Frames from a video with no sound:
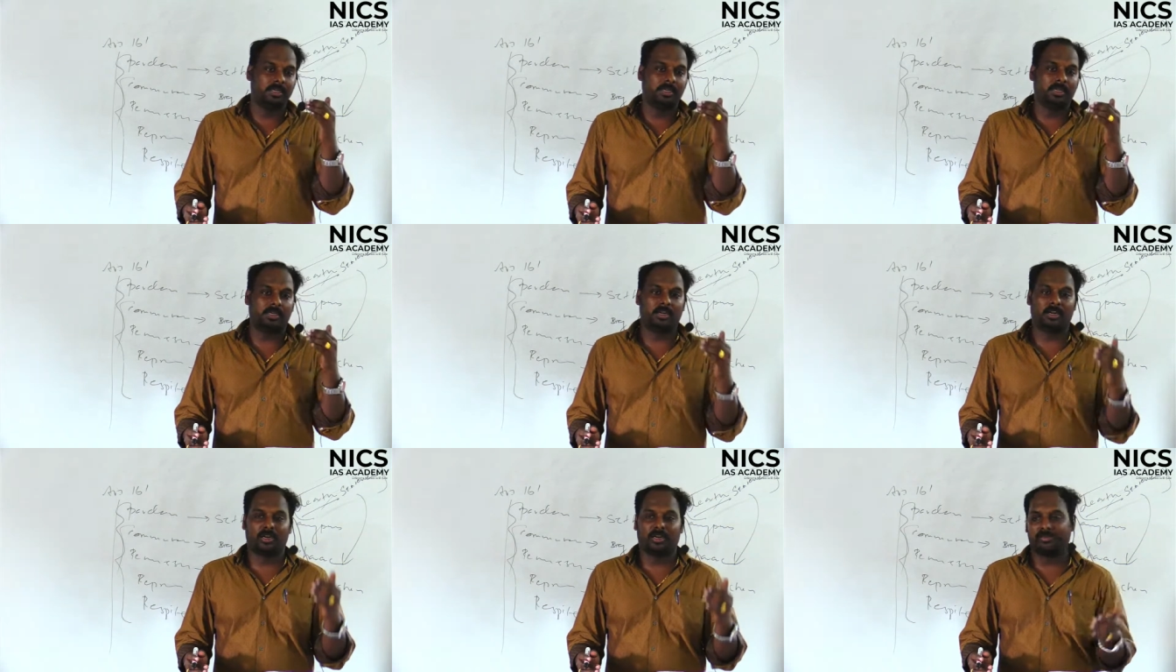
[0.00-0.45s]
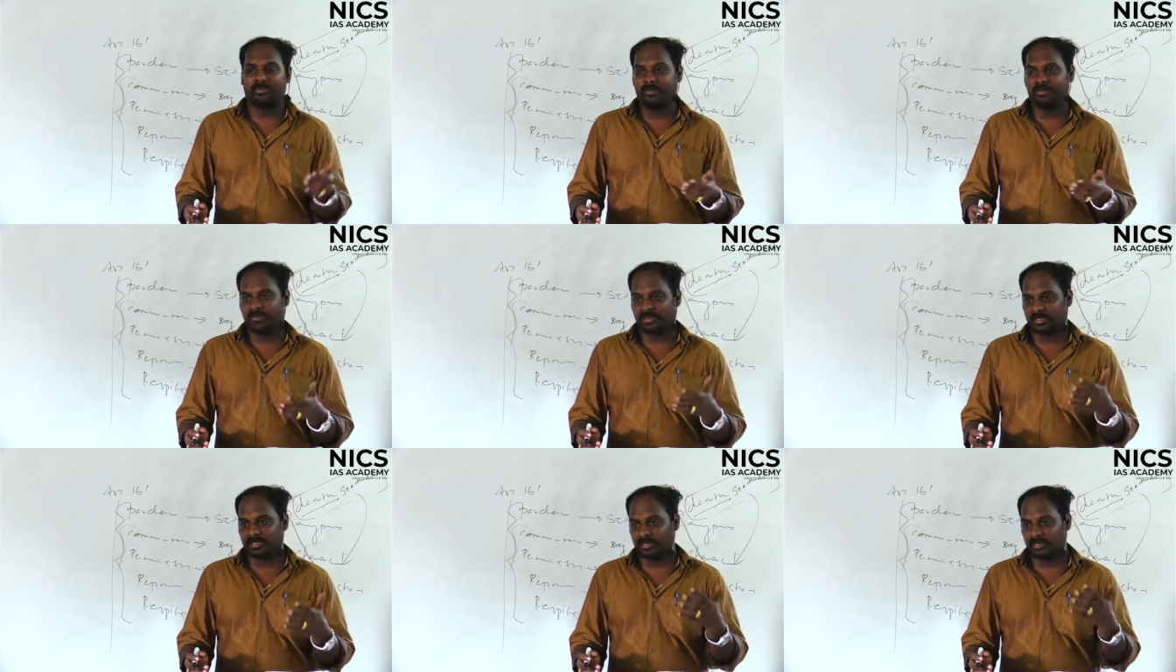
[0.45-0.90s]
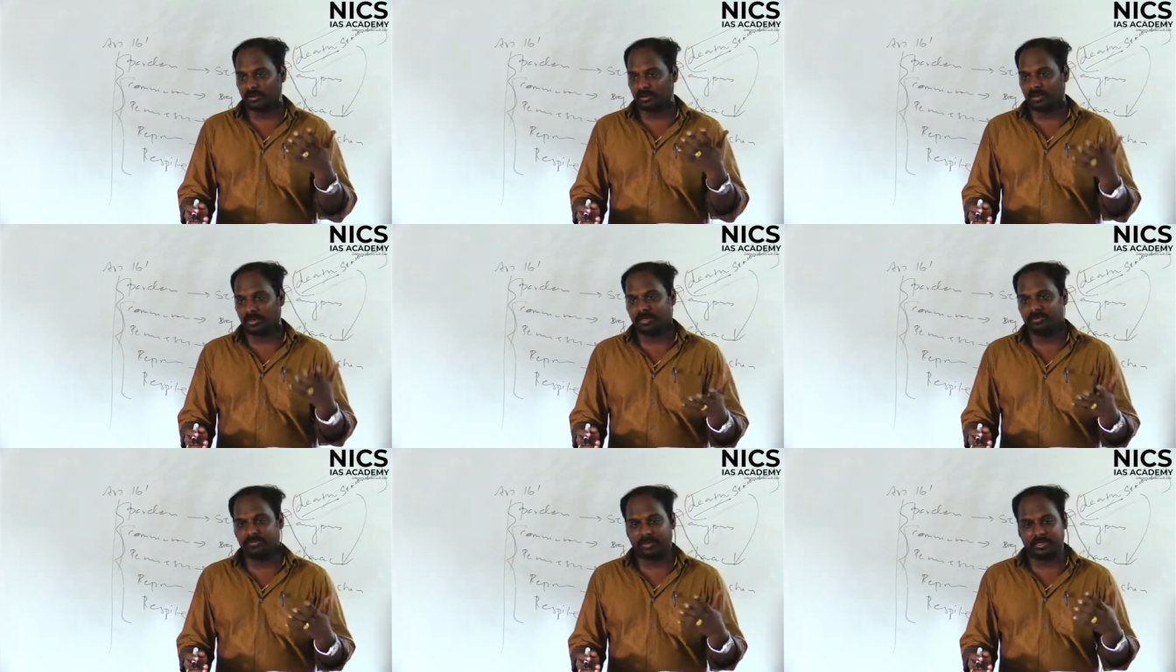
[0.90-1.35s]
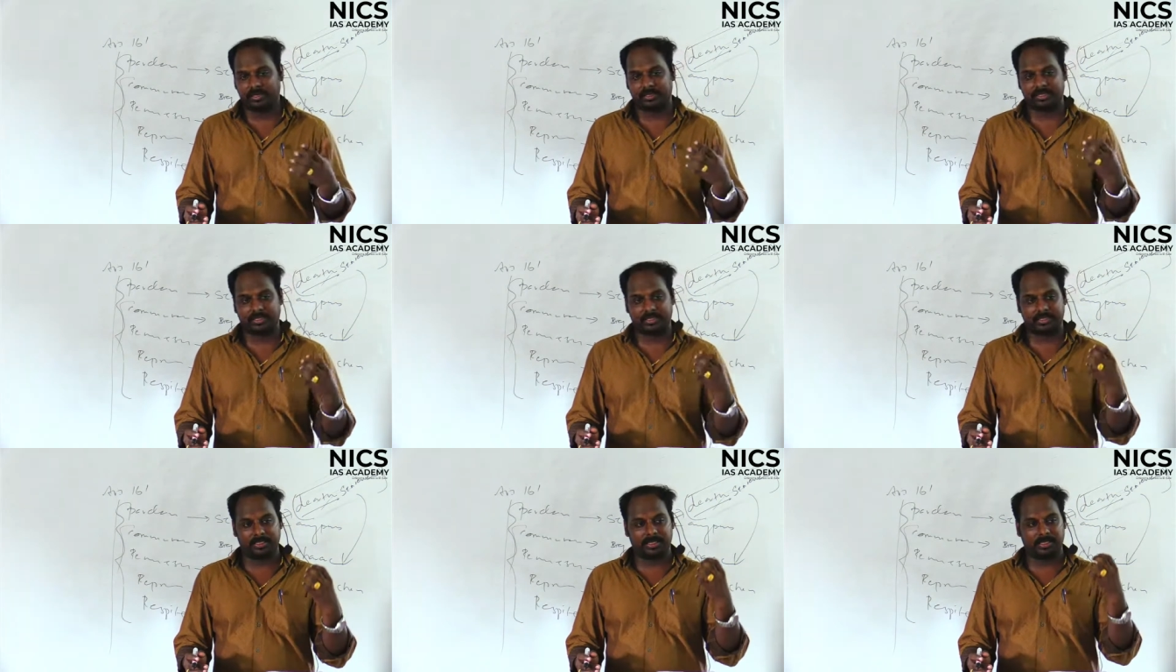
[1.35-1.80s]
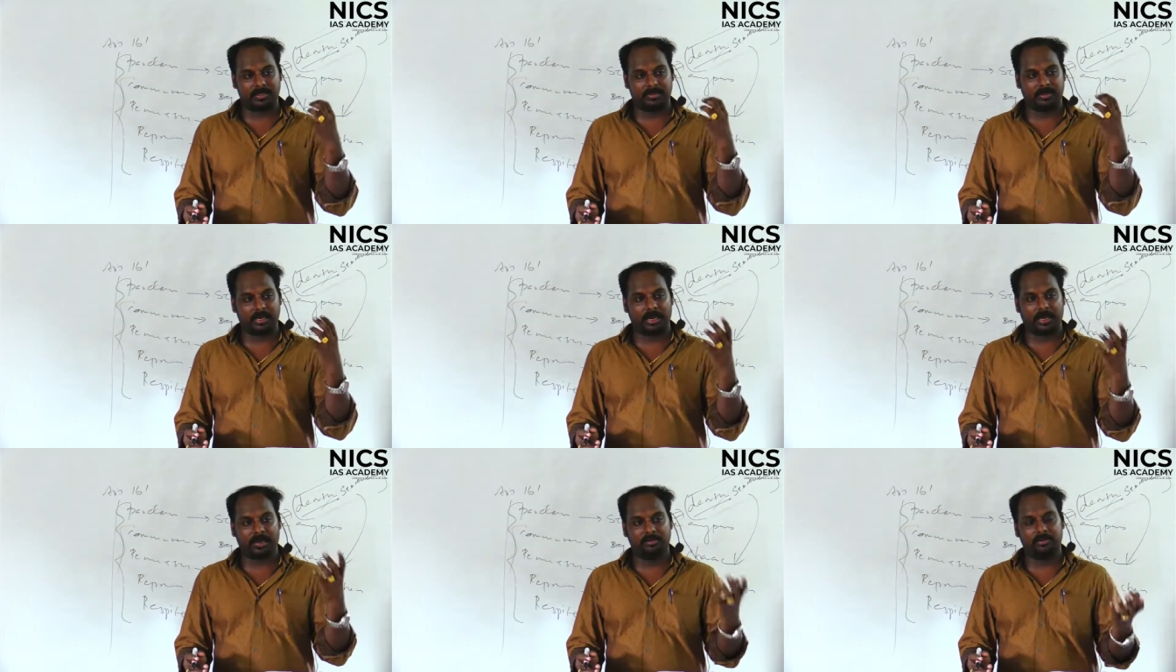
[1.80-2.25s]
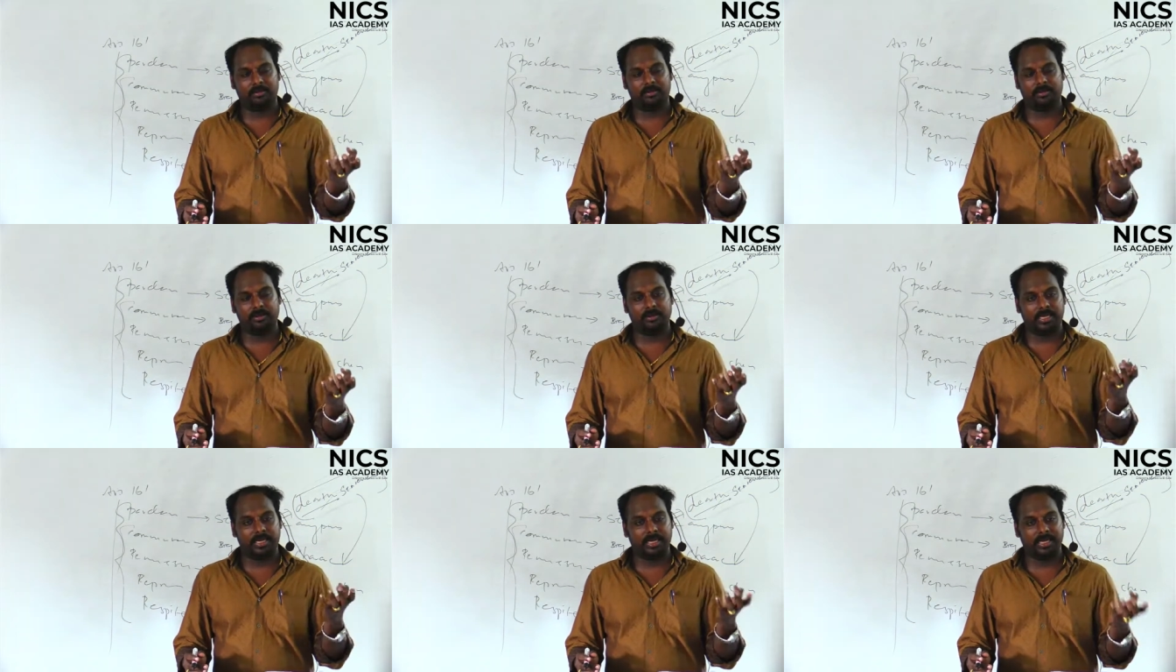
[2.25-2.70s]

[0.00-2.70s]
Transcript: lot of infra road infrastructure, you have, you need